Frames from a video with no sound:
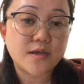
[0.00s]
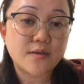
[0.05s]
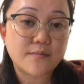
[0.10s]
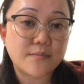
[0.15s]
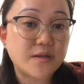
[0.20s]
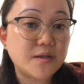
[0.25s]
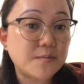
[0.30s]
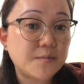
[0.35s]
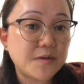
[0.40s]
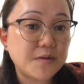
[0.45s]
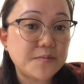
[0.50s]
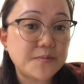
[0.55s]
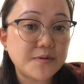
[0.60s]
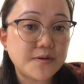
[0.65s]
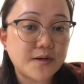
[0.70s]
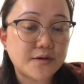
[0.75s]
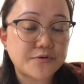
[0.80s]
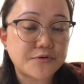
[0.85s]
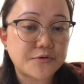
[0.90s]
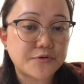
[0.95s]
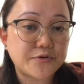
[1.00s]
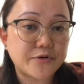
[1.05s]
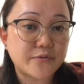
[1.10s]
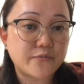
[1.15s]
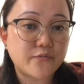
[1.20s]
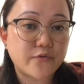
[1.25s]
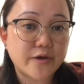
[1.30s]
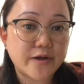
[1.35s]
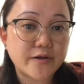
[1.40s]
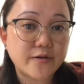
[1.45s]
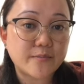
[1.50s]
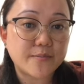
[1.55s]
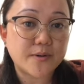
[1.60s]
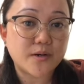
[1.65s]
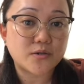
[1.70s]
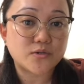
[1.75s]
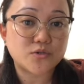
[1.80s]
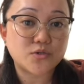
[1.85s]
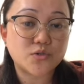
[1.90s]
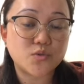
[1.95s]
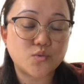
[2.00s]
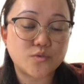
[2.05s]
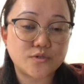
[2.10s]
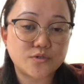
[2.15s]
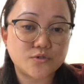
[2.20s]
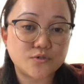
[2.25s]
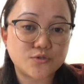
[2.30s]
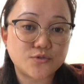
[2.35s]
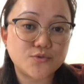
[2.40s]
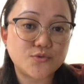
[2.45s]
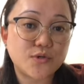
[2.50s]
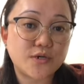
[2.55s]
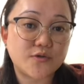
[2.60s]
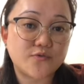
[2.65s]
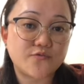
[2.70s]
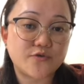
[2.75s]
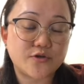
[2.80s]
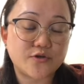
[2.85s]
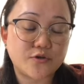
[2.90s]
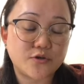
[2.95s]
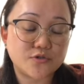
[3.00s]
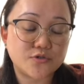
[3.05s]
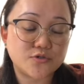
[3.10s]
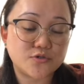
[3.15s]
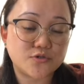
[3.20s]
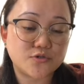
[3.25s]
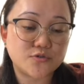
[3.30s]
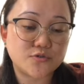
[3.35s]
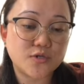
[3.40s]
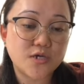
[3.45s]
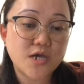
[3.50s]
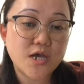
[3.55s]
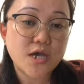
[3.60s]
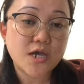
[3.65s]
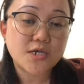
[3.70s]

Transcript: Many people are not aware about what to do and what not to do.